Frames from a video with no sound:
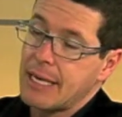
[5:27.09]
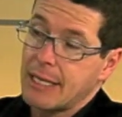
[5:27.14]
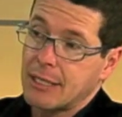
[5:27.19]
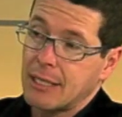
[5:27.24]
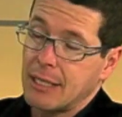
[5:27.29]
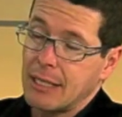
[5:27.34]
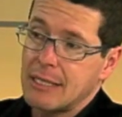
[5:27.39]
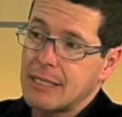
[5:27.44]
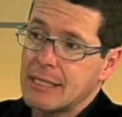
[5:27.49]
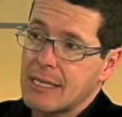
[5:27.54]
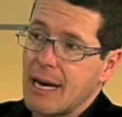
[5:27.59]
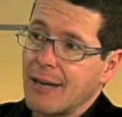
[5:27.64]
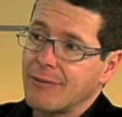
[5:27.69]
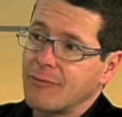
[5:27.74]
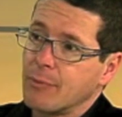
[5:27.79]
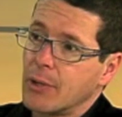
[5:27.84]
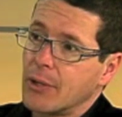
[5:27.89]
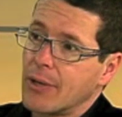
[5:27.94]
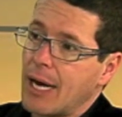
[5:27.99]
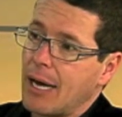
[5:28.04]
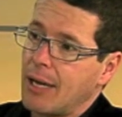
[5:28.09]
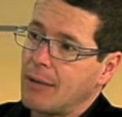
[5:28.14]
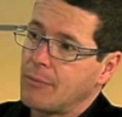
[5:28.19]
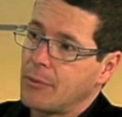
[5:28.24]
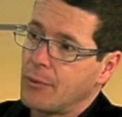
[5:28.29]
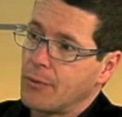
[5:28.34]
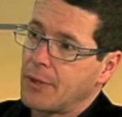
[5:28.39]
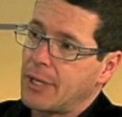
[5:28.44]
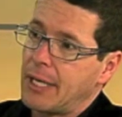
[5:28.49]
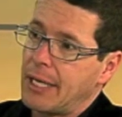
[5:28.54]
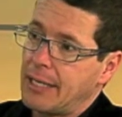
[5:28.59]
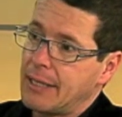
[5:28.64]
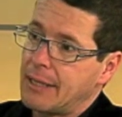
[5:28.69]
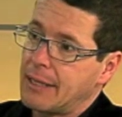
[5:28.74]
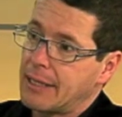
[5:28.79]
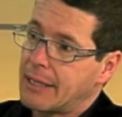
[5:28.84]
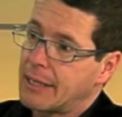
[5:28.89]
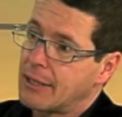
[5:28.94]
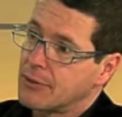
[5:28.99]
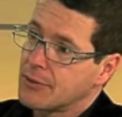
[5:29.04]
actually staff morale more than
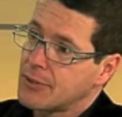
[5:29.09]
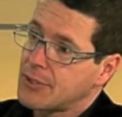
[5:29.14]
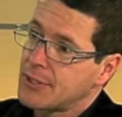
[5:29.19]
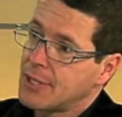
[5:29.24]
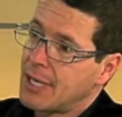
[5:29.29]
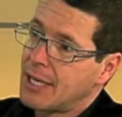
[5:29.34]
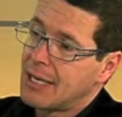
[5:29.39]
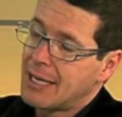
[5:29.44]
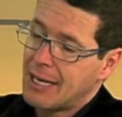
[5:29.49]
anything else.